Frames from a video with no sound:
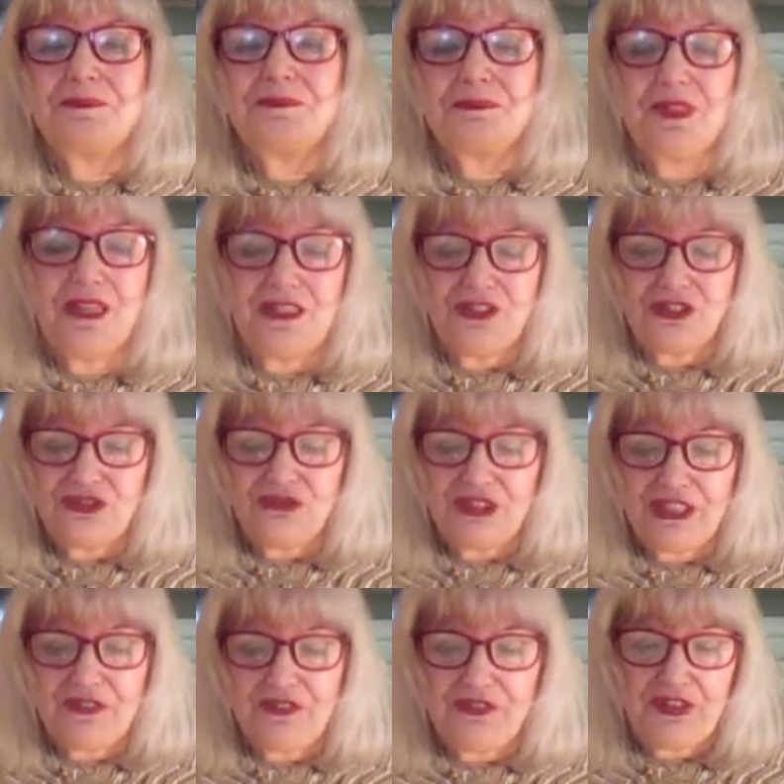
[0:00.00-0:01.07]
I'll just
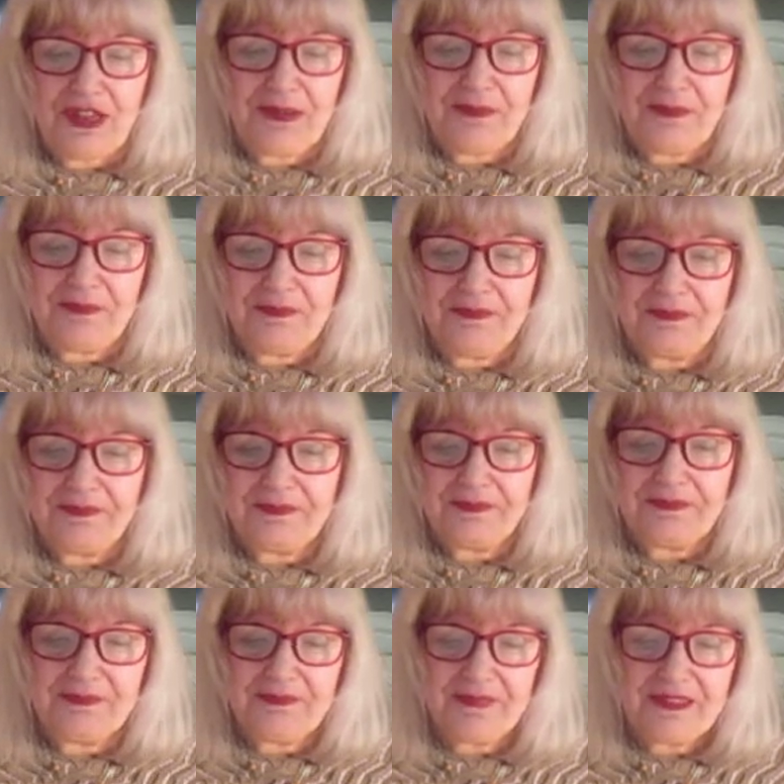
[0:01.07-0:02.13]
read from
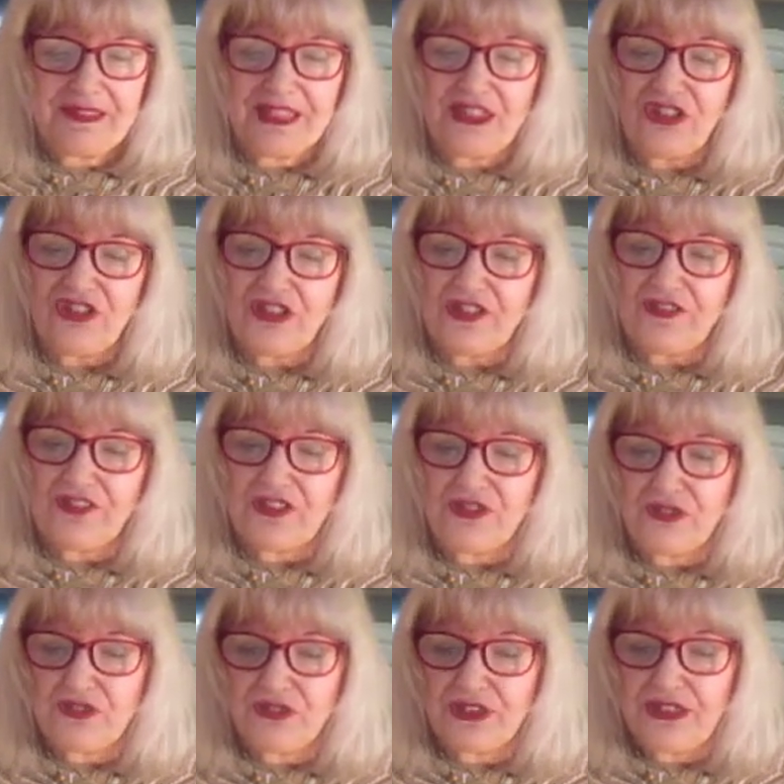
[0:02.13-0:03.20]
sections of the
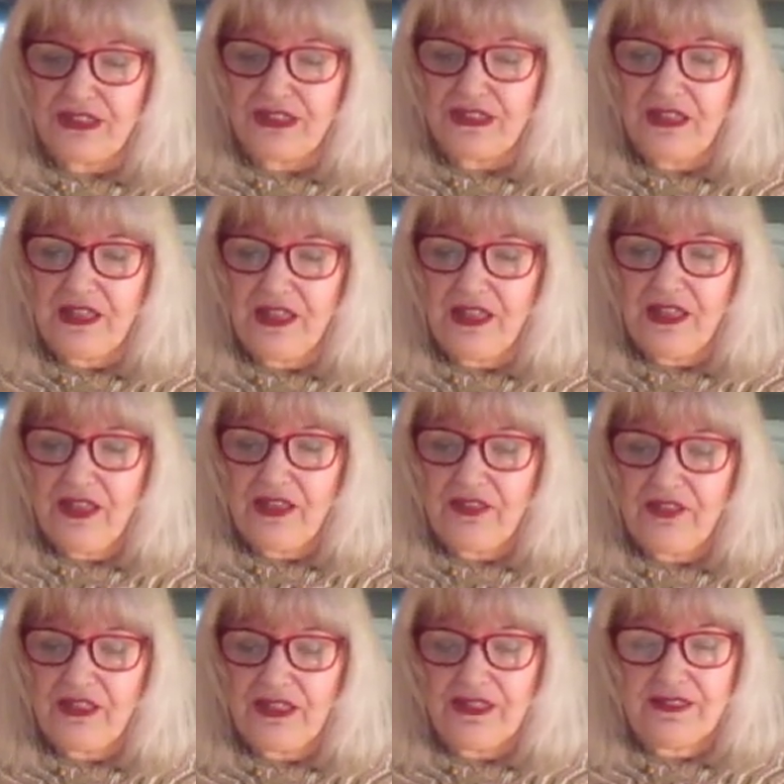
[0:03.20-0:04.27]
story.
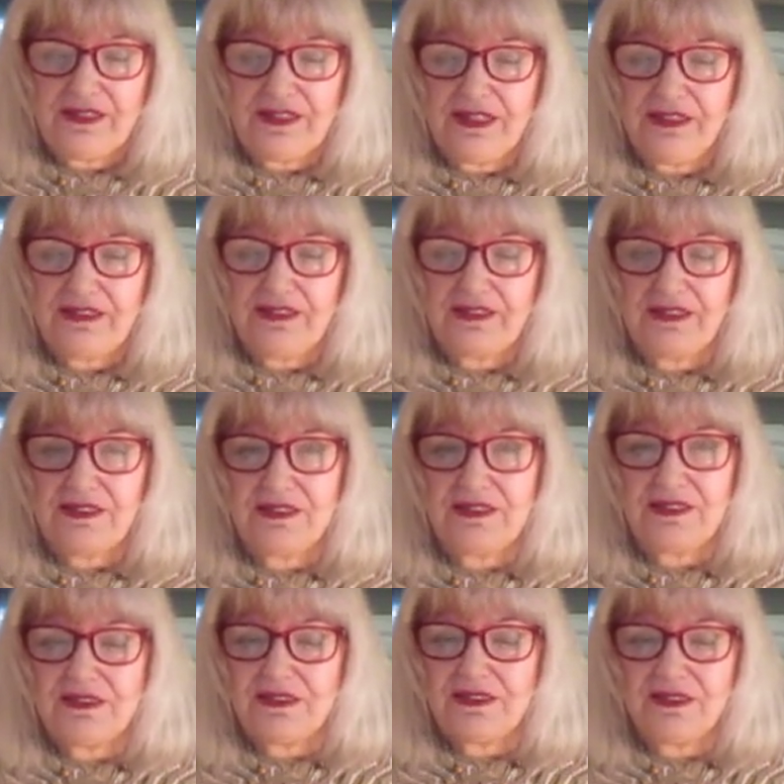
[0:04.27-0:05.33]
Like I said,
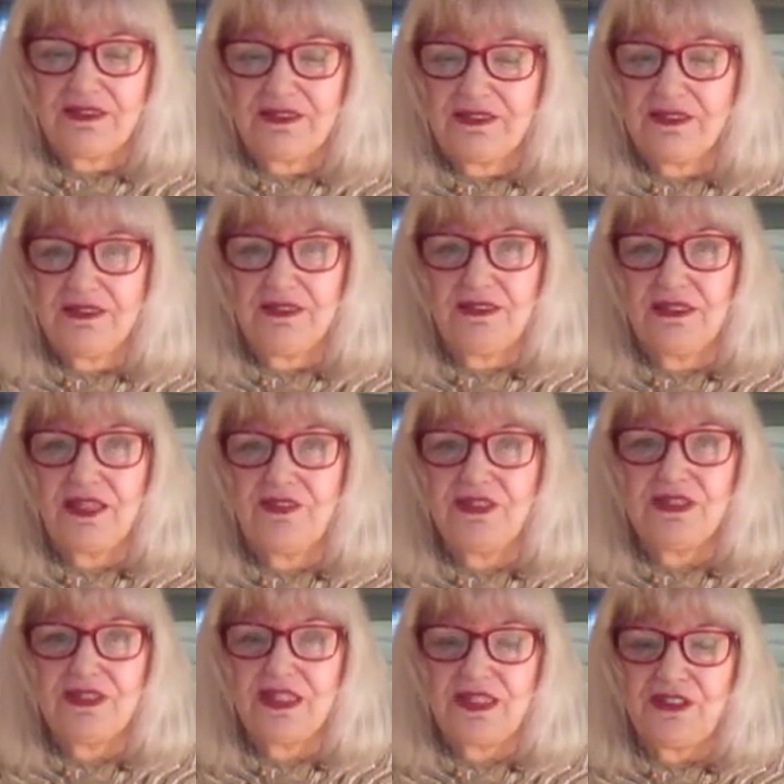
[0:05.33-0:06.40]
it's every
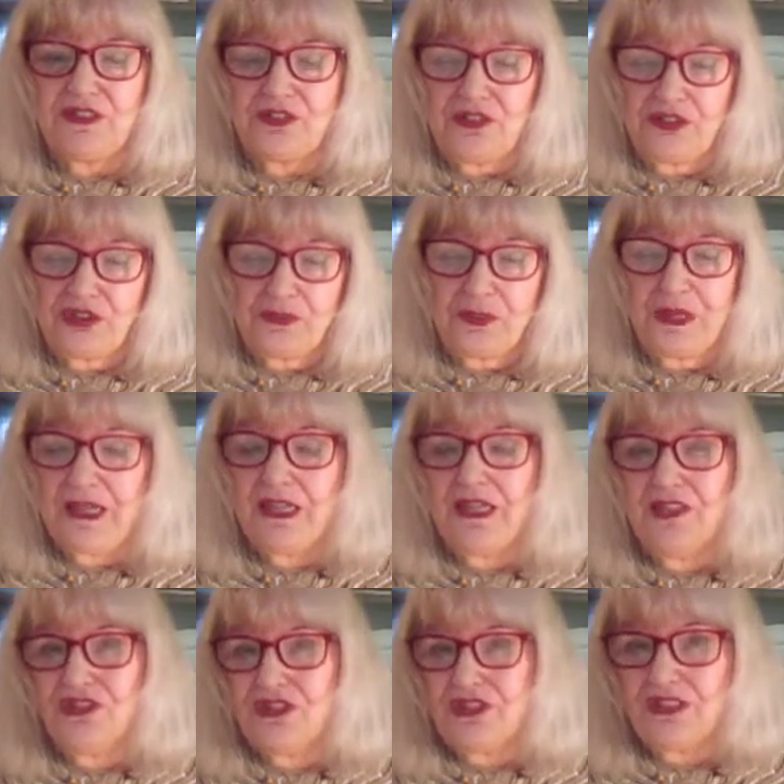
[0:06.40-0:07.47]
second or third
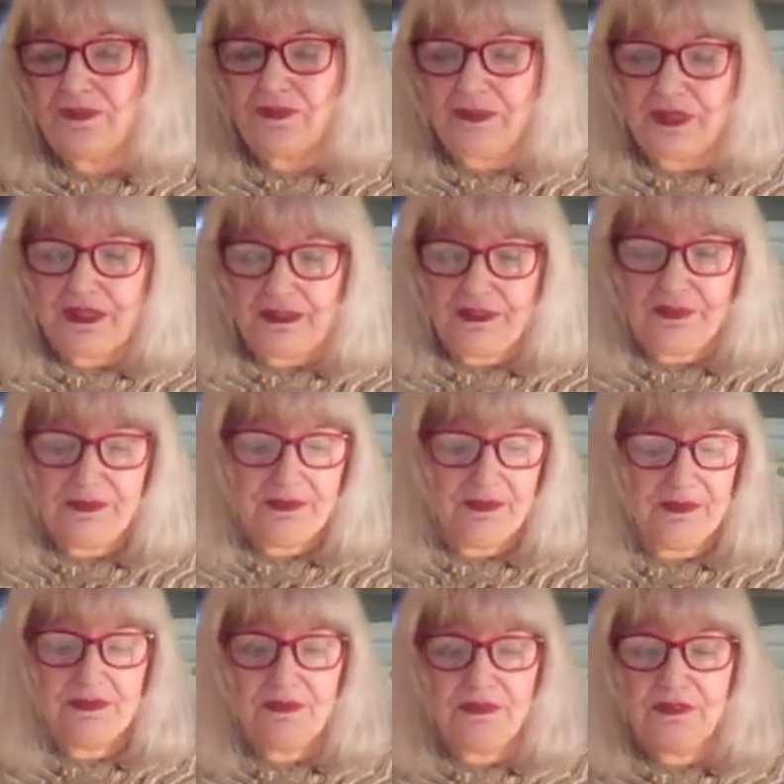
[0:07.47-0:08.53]
page is something
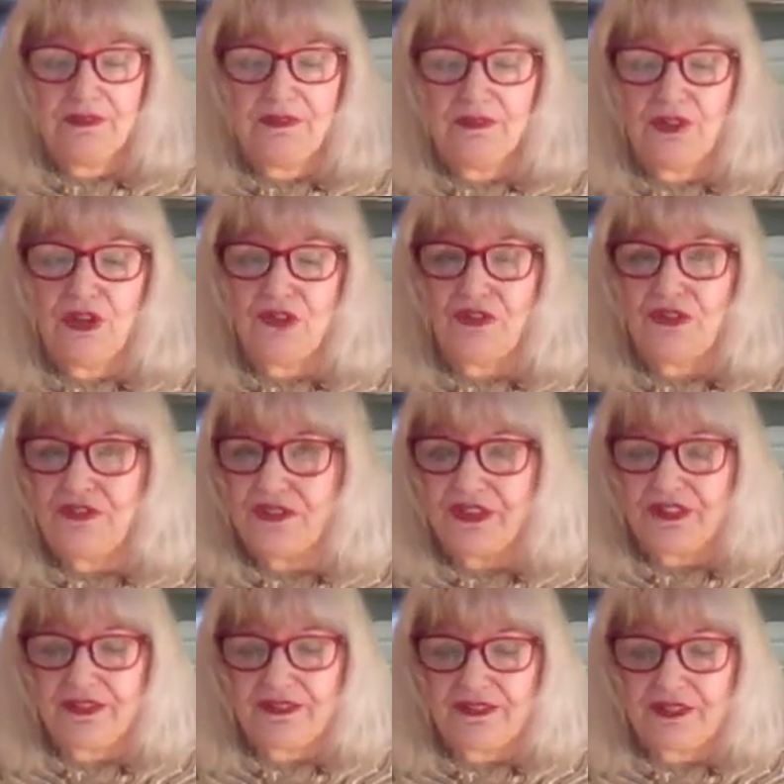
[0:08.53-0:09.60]

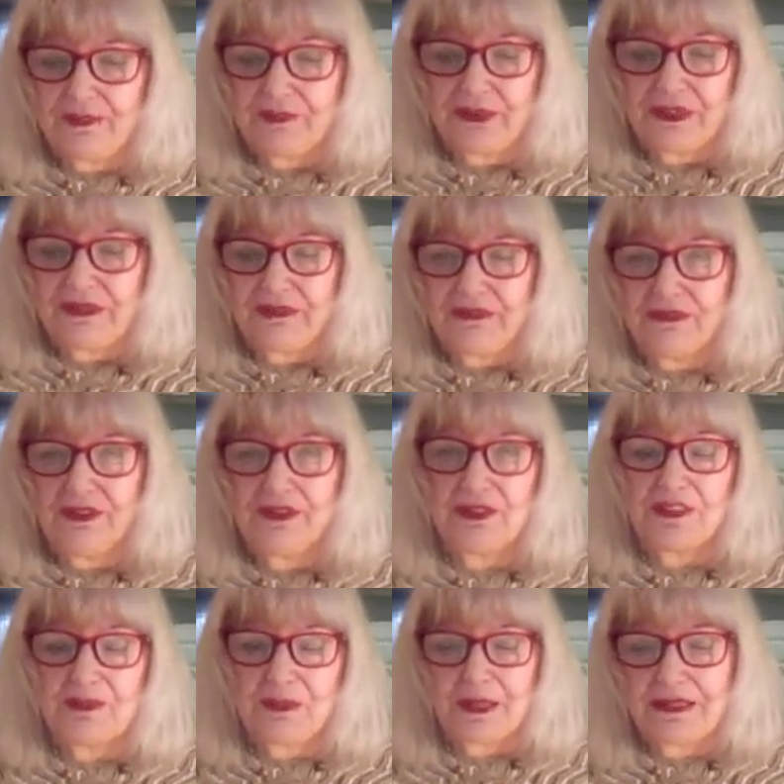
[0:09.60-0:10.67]
horrific and something
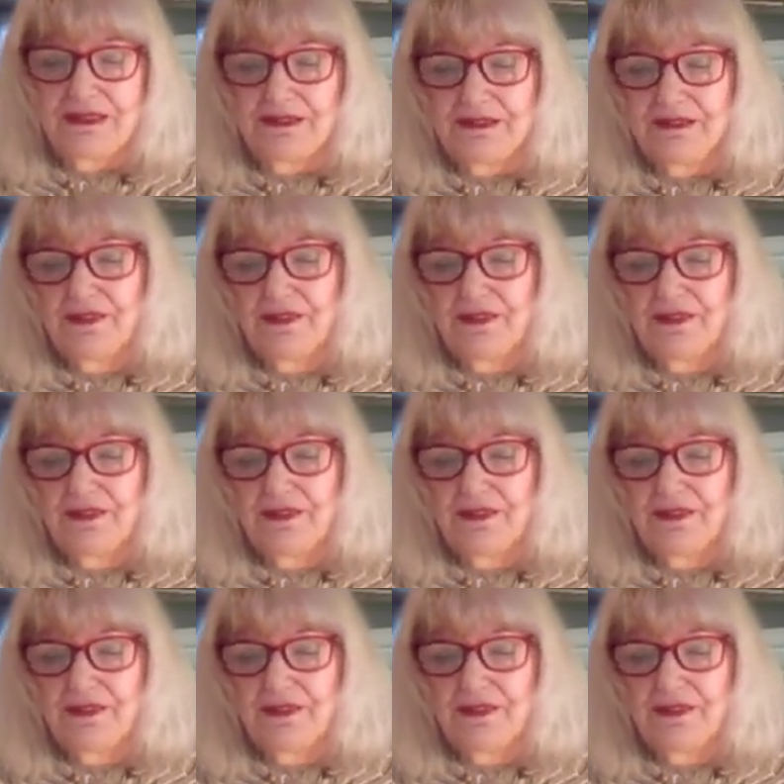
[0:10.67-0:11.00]
unexpected